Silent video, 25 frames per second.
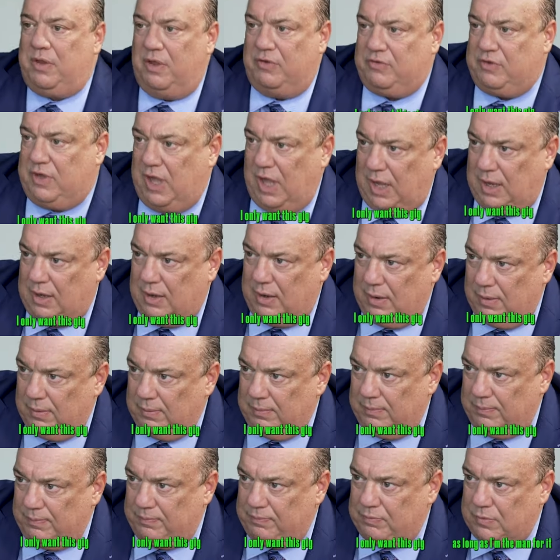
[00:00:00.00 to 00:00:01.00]
this gig
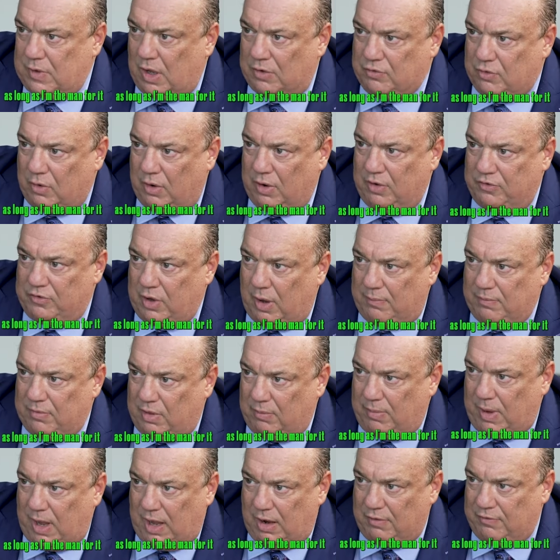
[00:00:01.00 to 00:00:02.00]
as long as I'm
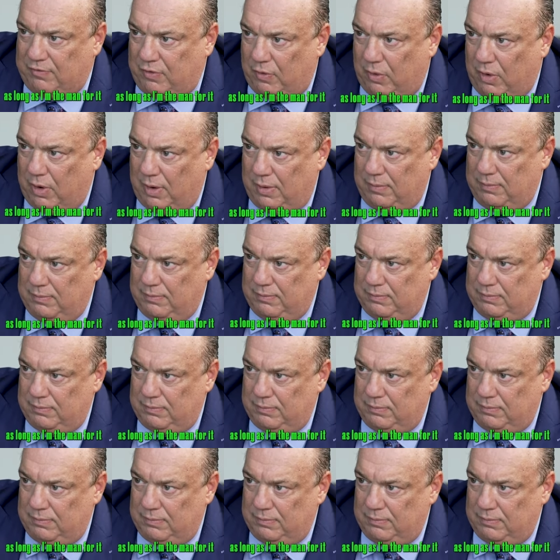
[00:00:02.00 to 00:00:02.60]
the man for it,